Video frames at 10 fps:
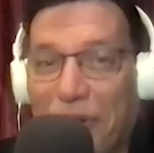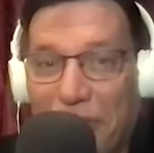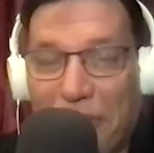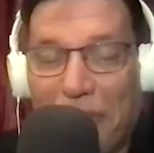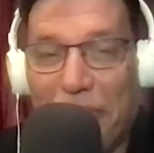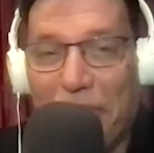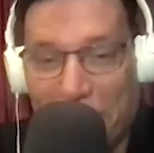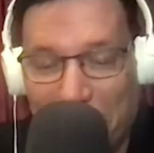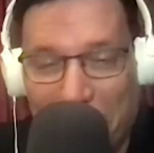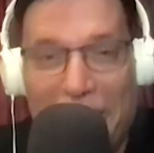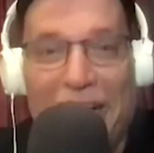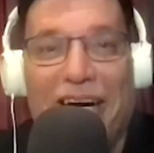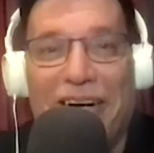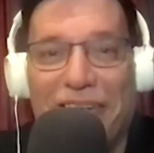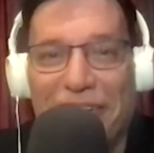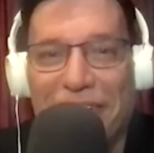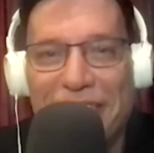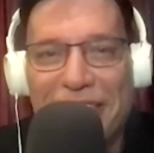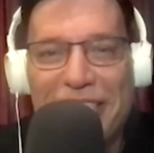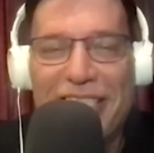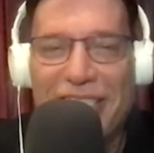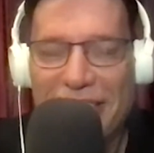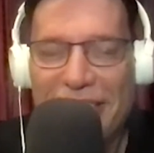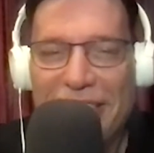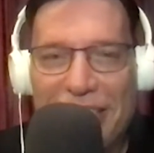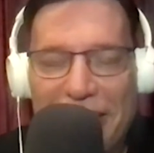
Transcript: That's what a good boy I was.